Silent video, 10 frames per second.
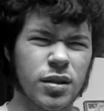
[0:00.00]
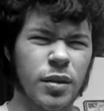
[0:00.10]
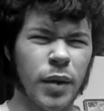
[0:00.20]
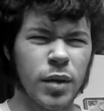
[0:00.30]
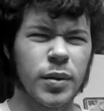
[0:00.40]

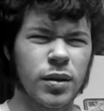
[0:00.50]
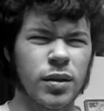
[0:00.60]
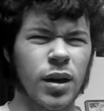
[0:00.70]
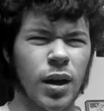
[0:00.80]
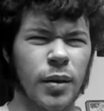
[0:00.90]
it might have
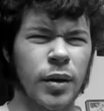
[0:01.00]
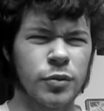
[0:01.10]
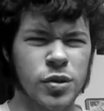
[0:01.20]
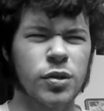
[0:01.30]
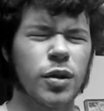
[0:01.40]
been, and it
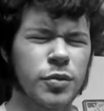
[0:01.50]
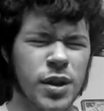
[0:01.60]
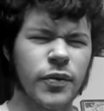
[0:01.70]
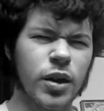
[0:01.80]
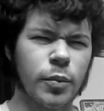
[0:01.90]
was
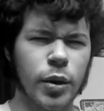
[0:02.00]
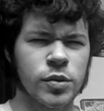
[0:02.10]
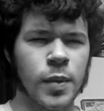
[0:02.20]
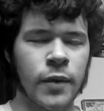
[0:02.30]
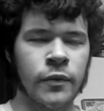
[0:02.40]
definitely
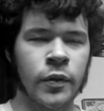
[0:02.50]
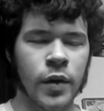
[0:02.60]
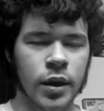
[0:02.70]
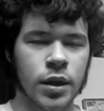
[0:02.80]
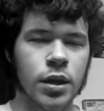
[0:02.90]
composed by
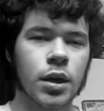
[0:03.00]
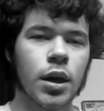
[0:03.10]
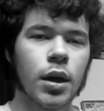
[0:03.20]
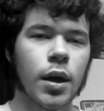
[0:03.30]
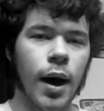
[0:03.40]
Vivek
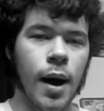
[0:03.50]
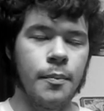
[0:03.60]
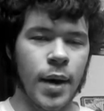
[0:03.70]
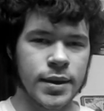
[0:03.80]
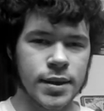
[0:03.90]

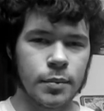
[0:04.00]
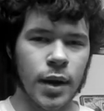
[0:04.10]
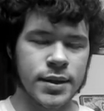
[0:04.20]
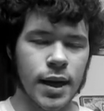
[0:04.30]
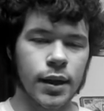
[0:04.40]

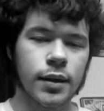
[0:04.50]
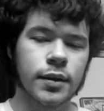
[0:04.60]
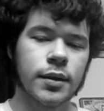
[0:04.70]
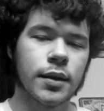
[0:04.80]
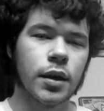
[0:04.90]
Madala,